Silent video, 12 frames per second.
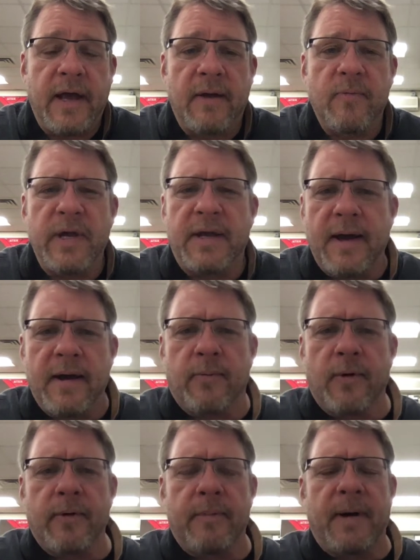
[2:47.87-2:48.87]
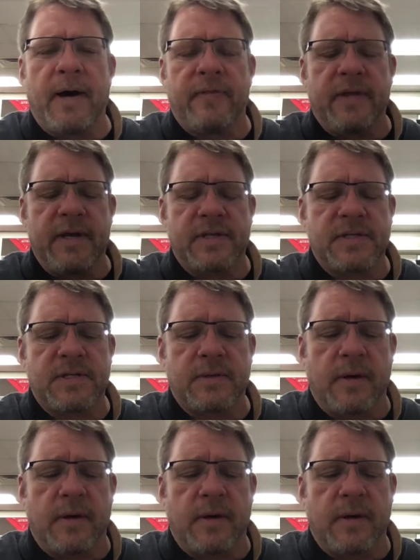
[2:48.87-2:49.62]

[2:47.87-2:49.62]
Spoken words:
And we kind of wrote about this,